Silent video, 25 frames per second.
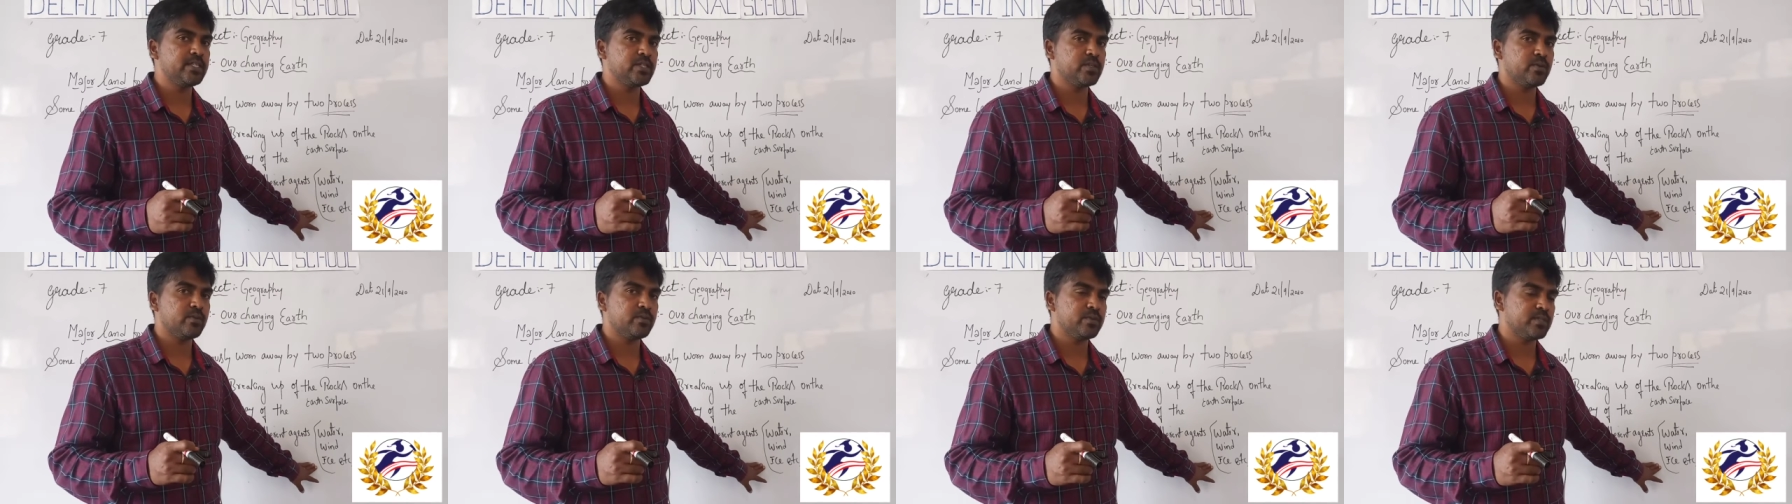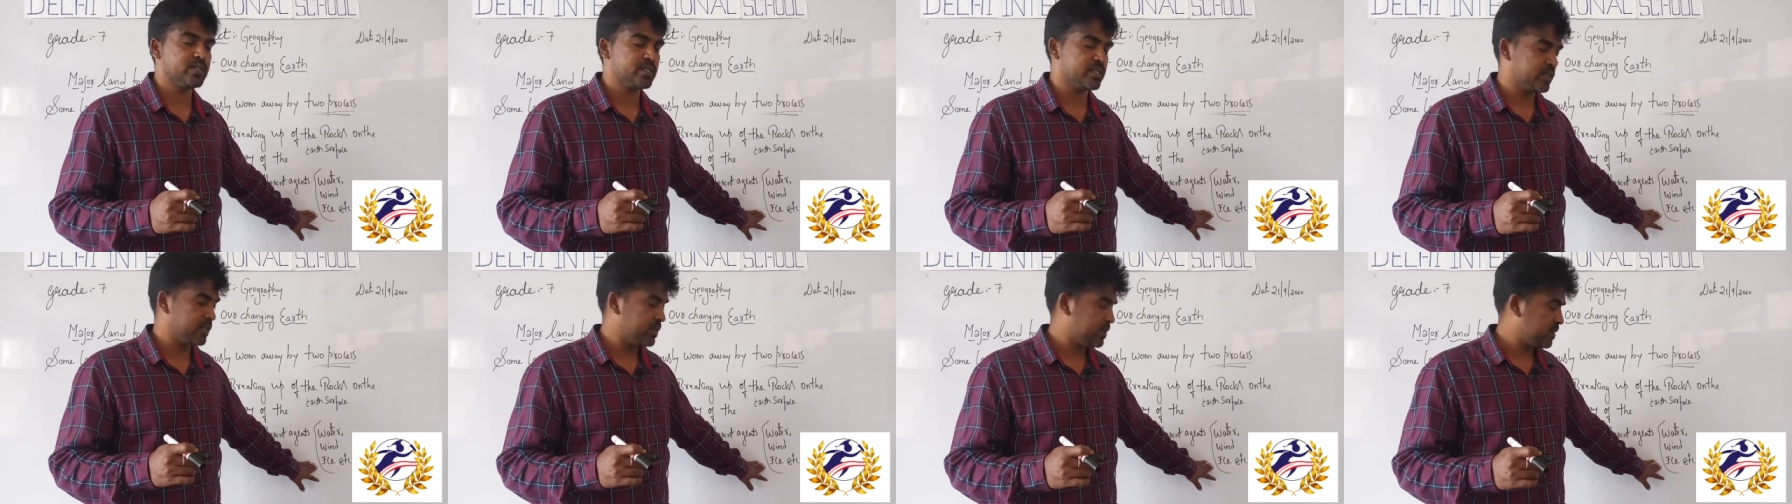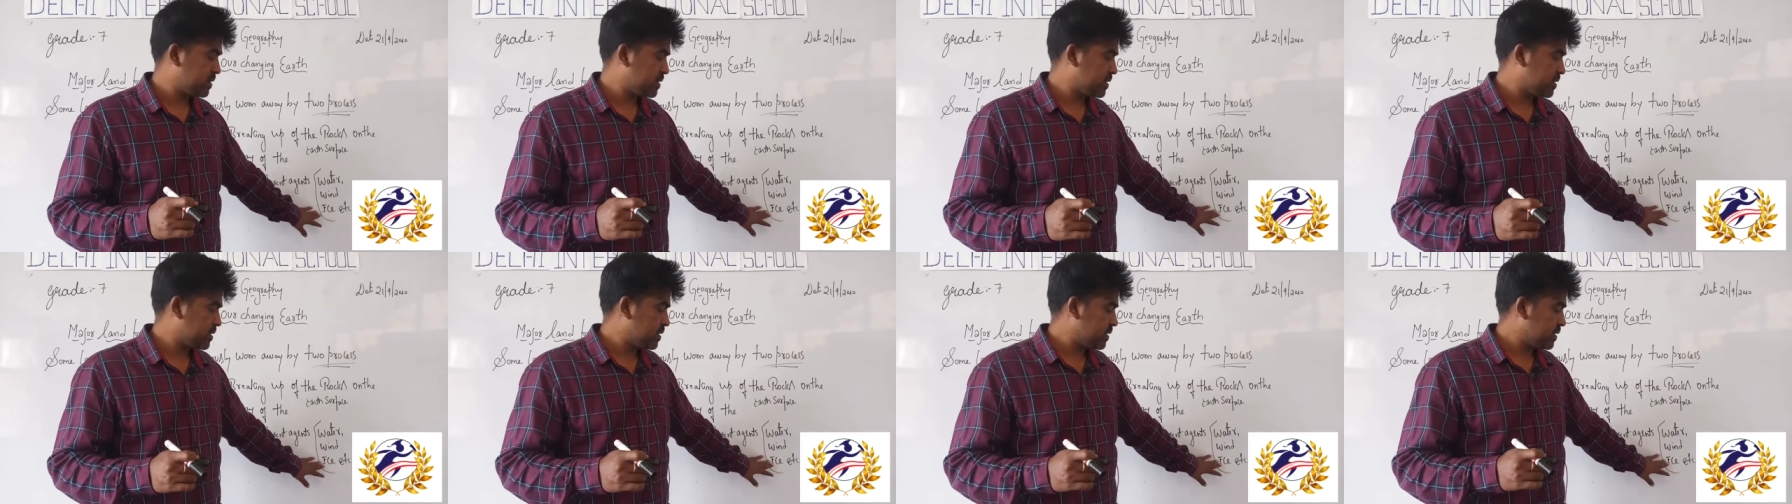zones.
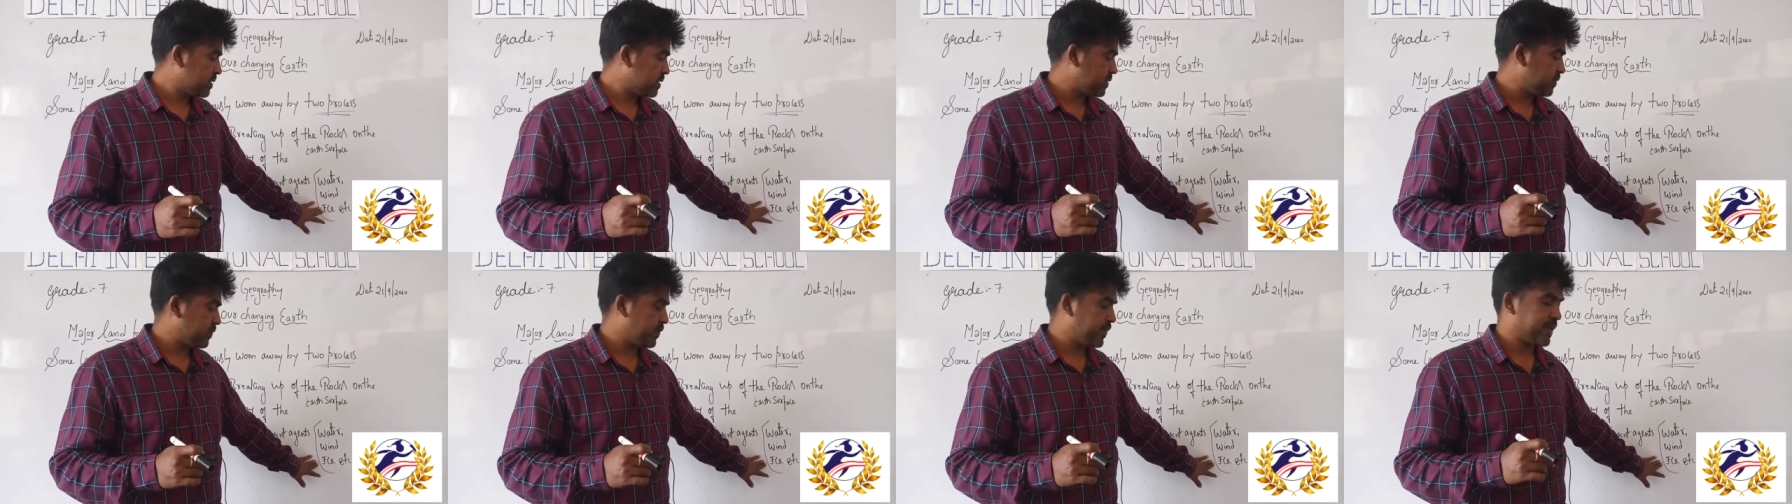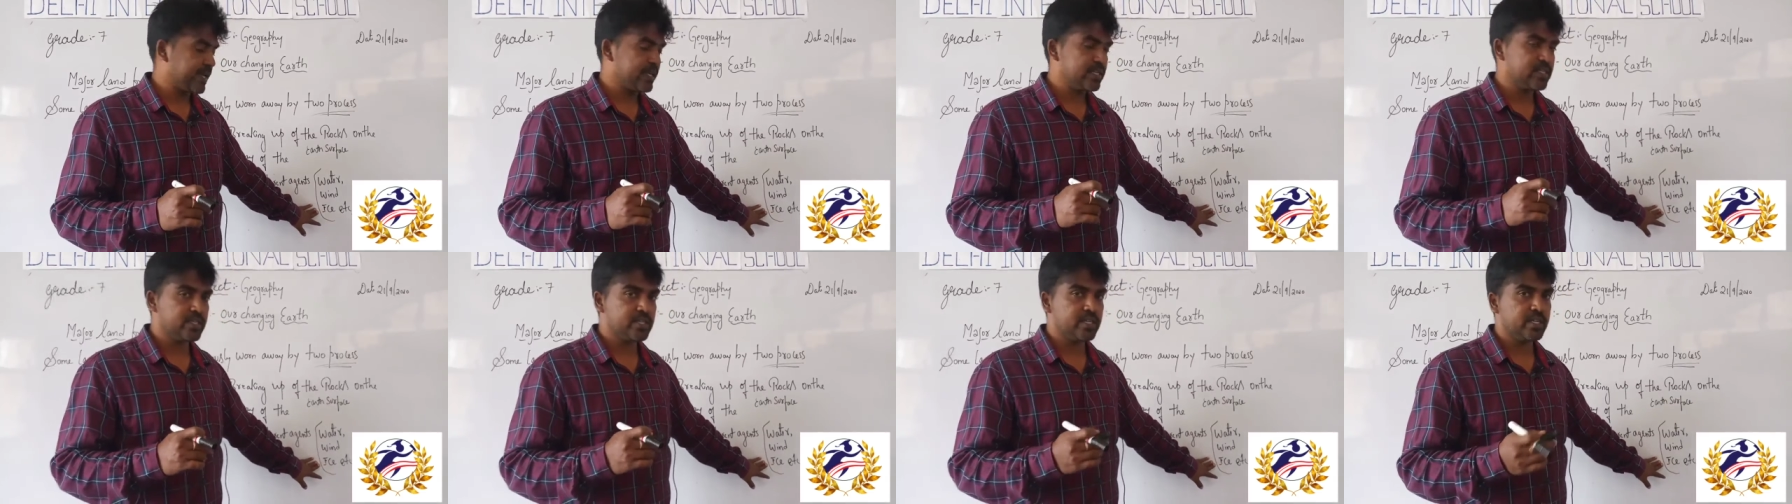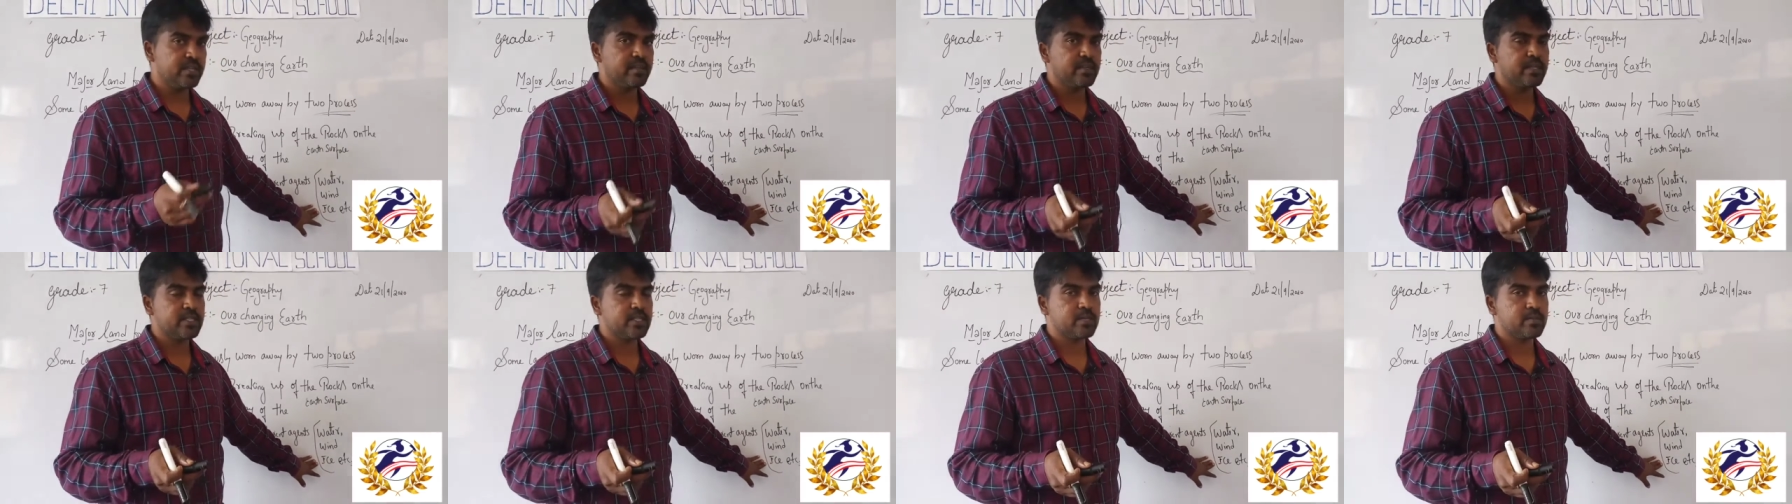We can see
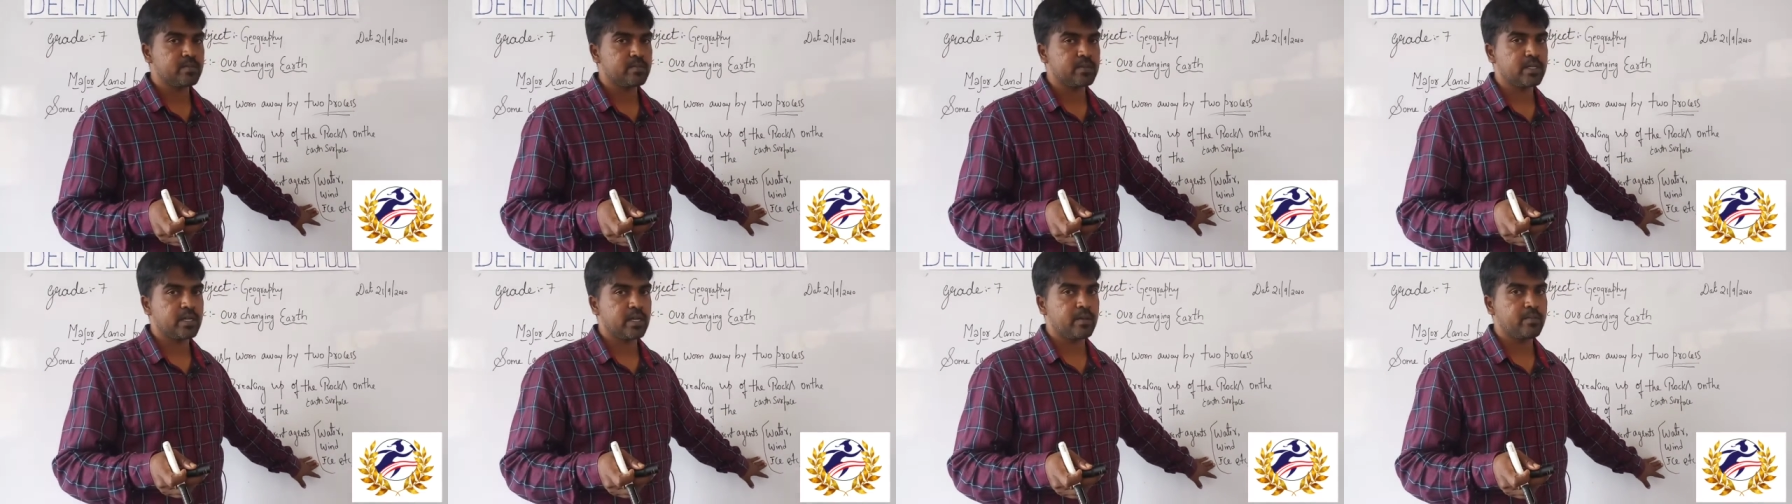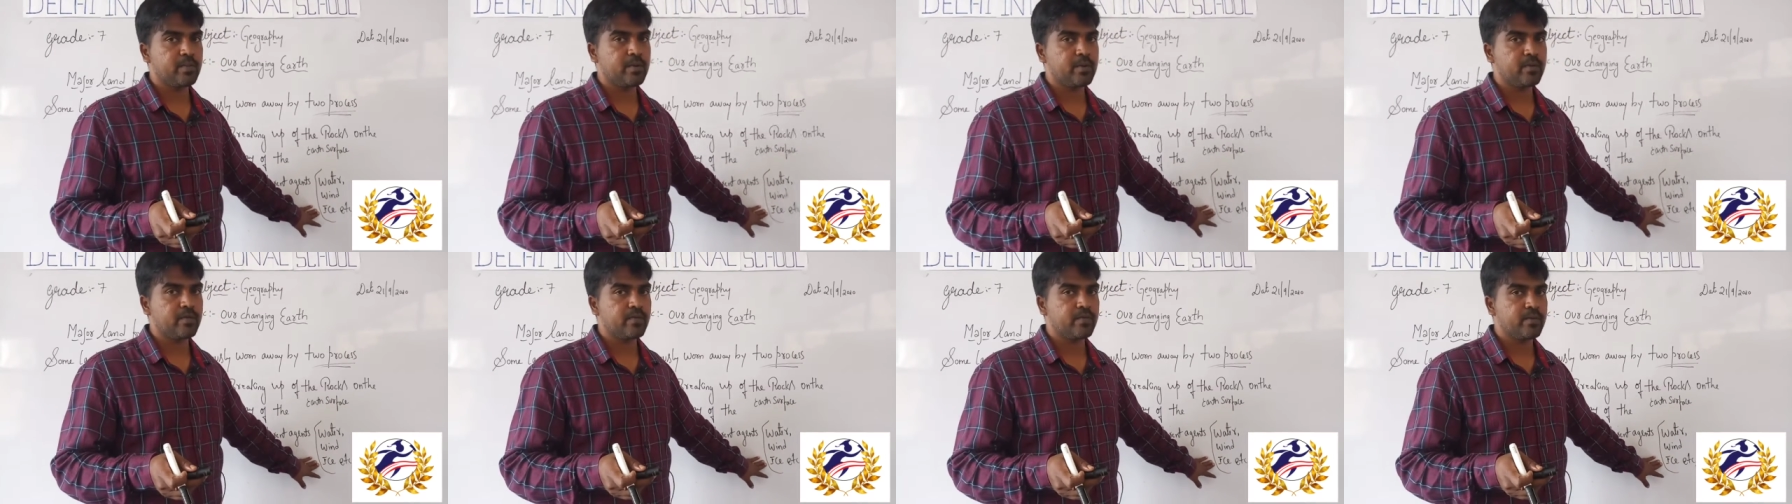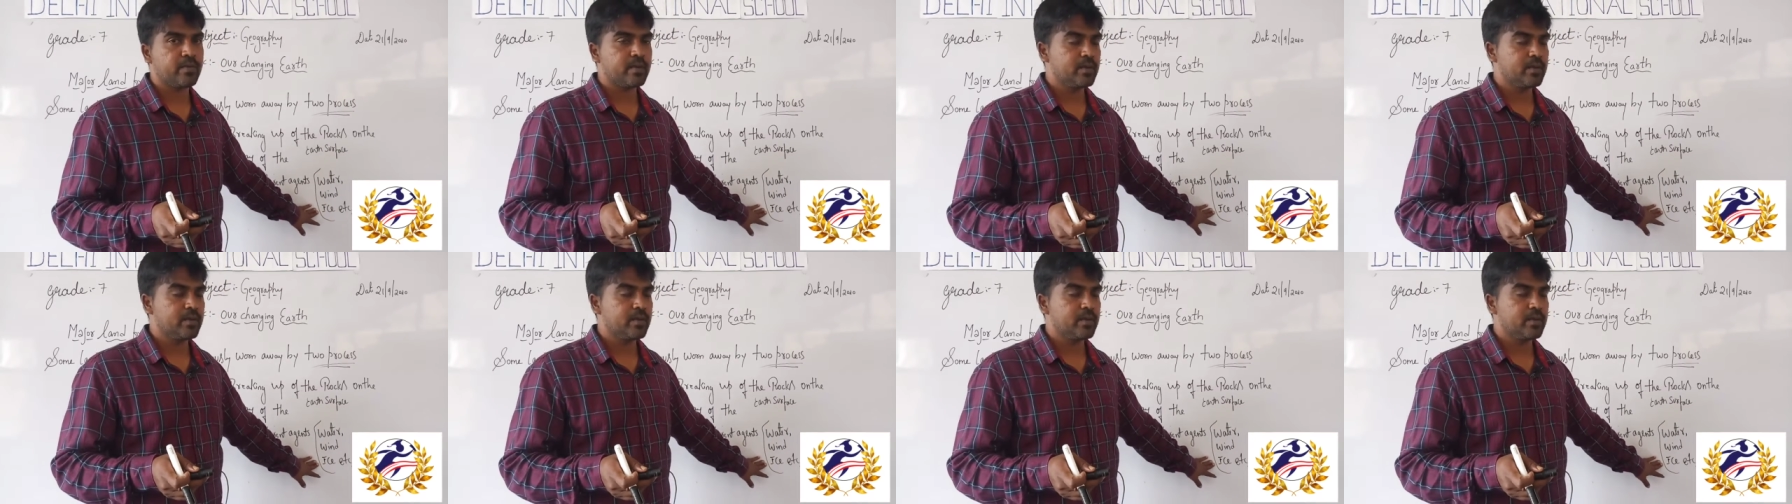this type of